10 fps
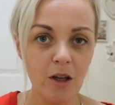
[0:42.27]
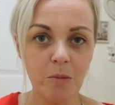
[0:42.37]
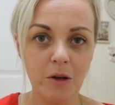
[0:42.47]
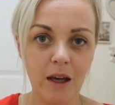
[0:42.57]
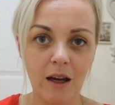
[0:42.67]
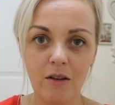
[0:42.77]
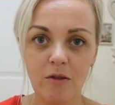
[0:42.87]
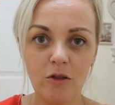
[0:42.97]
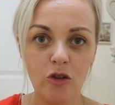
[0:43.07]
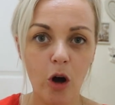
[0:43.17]
But yeah,
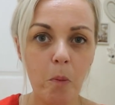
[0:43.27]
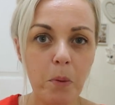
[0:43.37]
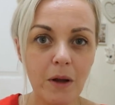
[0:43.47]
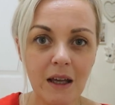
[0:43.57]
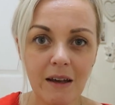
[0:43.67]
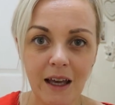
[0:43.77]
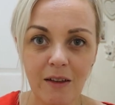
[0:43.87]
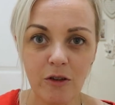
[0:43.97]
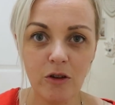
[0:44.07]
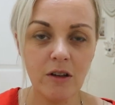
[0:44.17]
completely
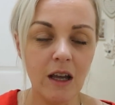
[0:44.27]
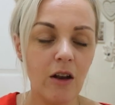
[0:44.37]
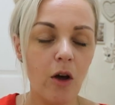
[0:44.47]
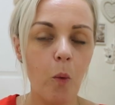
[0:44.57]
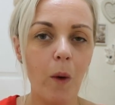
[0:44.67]
get suckered in.